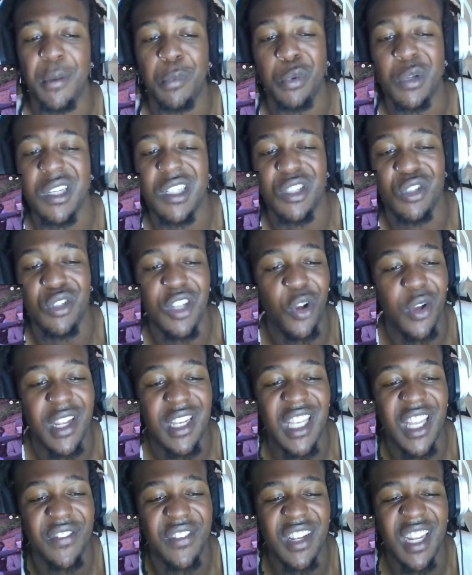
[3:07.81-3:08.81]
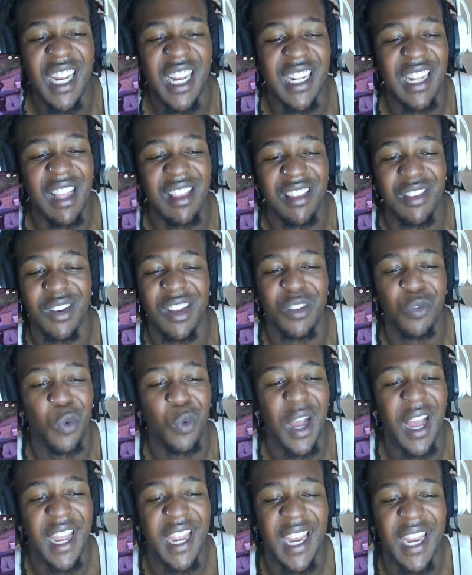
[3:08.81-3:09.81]
And plus, you know he living like that, so that's
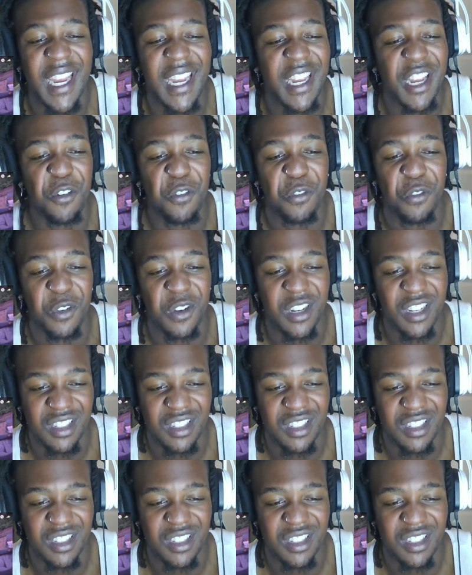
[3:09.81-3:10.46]
why it hit different.